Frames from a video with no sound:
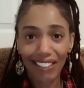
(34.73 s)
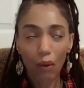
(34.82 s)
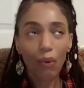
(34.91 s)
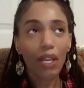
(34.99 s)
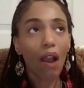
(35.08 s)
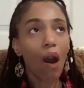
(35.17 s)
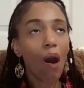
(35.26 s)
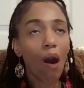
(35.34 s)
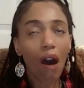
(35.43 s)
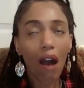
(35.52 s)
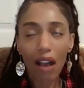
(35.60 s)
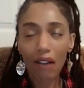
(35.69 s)
We
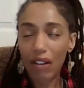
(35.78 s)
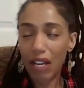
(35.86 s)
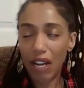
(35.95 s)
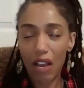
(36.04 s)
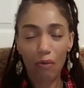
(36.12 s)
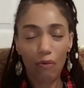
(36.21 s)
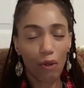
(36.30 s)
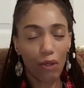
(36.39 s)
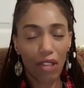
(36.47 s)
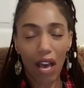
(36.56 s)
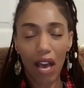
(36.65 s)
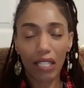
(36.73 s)
all have unhelpful
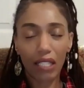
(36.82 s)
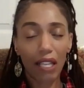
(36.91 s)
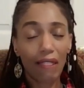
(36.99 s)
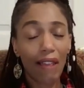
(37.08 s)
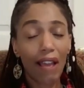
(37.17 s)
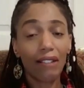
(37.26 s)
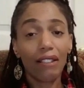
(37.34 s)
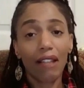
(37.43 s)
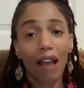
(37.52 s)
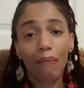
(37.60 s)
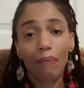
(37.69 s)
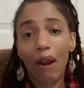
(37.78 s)
thoughts that
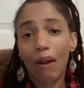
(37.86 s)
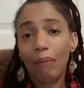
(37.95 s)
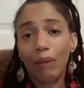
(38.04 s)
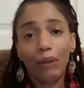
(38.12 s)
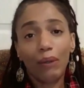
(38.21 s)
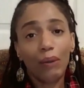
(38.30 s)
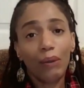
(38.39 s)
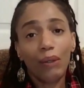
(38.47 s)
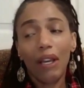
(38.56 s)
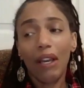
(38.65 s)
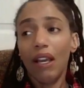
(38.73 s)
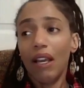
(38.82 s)
stop our
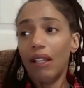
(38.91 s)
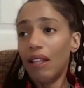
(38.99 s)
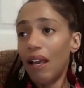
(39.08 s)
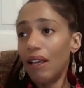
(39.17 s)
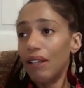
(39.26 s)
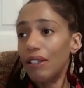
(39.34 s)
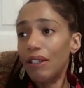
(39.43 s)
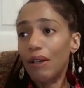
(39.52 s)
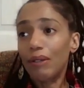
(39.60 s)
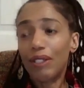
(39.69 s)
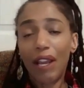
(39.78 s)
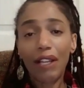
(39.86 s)
mood, that, you
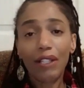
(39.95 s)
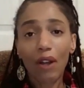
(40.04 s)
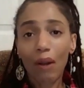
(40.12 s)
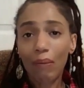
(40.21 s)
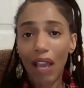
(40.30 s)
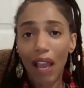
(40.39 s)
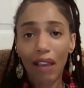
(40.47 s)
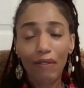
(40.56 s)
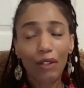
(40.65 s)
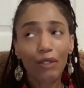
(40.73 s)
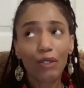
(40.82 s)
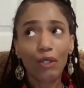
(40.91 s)
know, change our
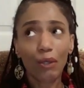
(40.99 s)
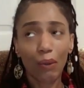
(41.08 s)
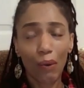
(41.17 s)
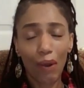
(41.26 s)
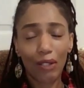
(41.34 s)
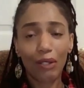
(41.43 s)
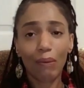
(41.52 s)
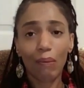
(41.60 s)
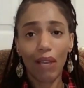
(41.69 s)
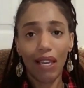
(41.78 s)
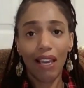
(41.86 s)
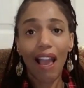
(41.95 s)
behaviors. Trust
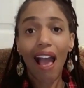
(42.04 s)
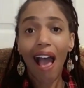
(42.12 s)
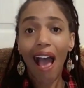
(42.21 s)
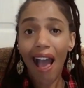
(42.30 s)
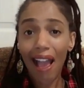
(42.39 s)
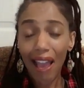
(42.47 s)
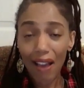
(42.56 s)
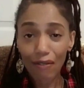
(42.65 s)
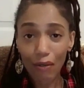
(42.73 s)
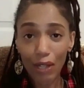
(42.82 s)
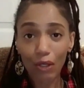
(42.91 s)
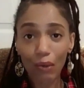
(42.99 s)
me, I have
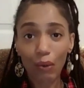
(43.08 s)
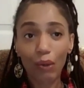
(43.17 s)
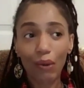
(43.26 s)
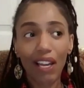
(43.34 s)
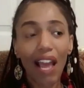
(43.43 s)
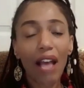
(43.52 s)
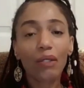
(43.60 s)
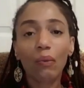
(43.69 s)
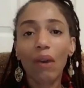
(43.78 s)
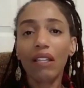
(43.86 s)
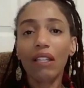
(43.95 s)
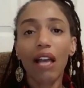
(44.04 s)
went through it as
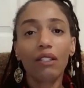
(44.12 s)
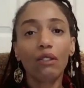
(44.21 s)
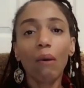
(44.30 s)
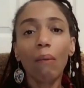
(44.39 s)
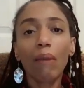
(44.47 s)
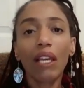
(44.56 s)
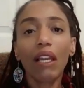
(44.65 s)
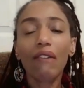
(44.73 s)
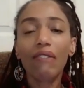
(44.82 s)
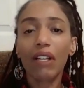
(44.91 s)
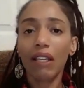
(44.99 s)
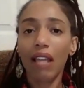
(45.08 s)
well as so many
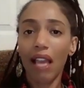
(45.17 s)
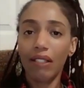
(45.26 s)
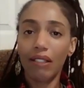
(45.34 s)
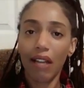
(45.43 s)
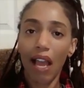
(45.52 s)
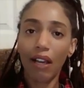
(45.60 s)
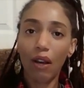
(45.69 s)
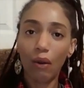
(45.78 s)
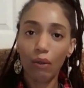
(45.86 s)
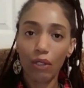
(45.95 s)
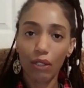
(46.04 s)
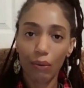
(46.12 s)
of the clients that I
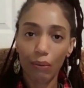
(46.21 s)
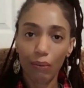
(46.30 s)
coach.